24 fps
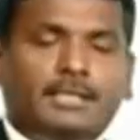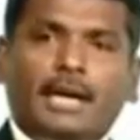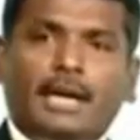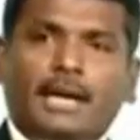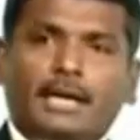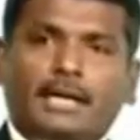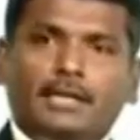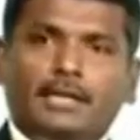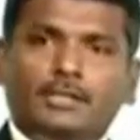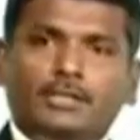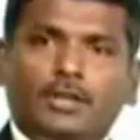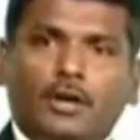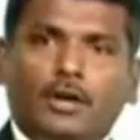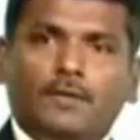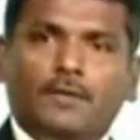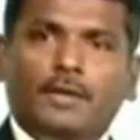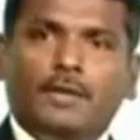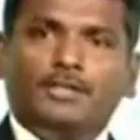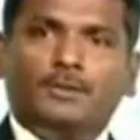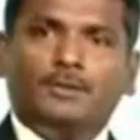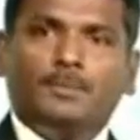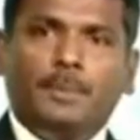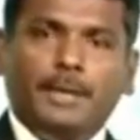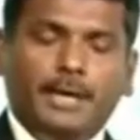The state has
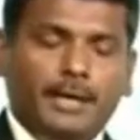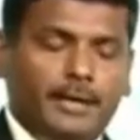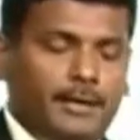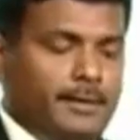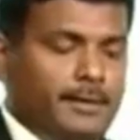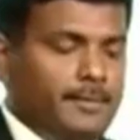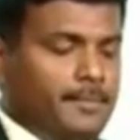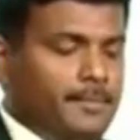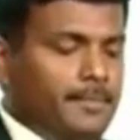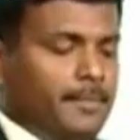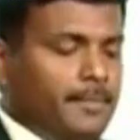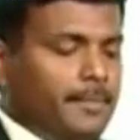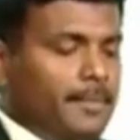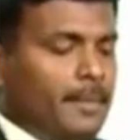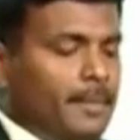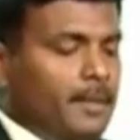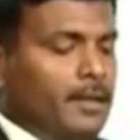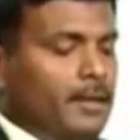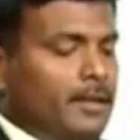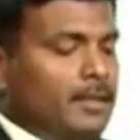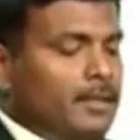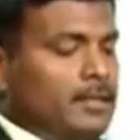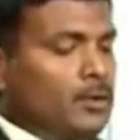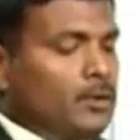always been
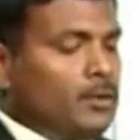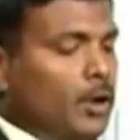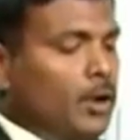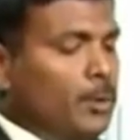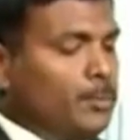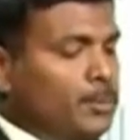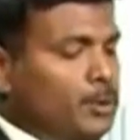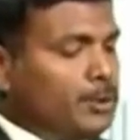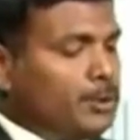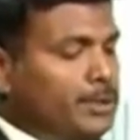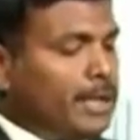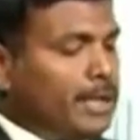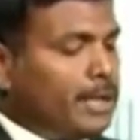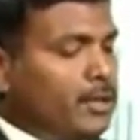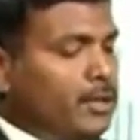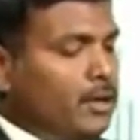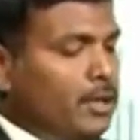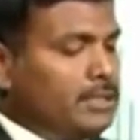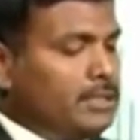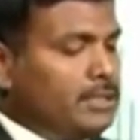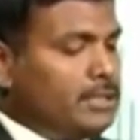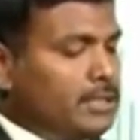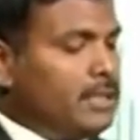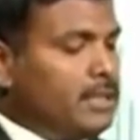home to
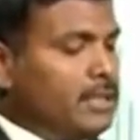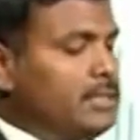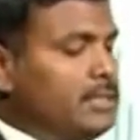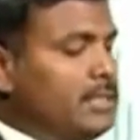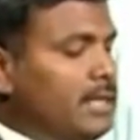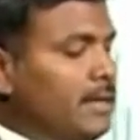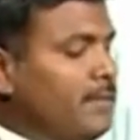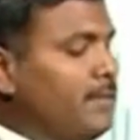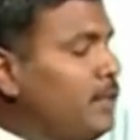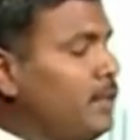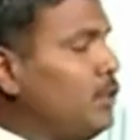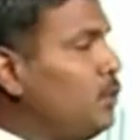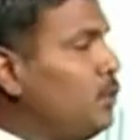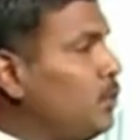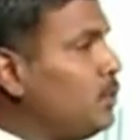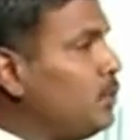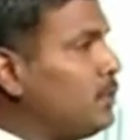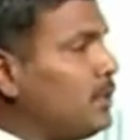technological savvy